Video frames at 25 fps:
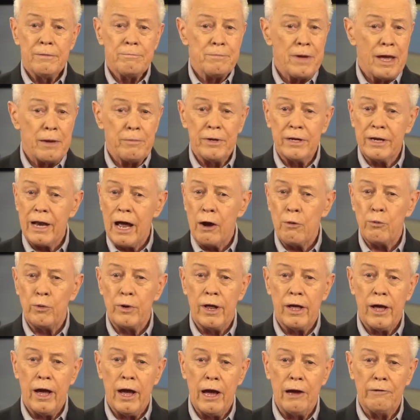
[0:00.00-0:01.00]
maybe an hour
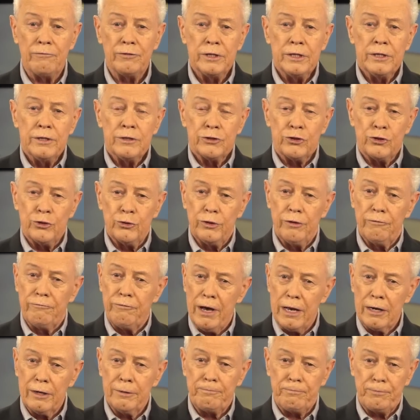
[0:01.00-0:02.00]
and a half to
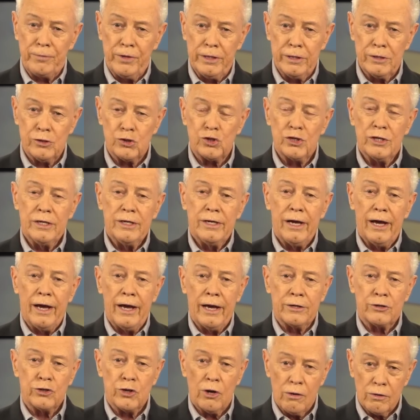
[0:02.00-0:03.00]
develop this
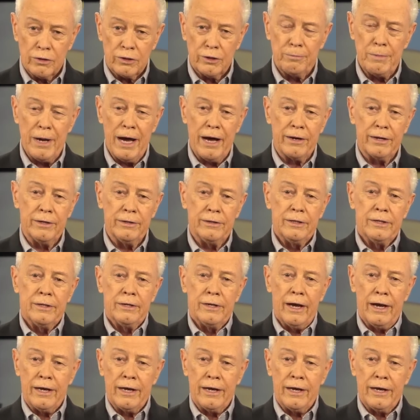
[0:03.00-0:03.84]
and talk about it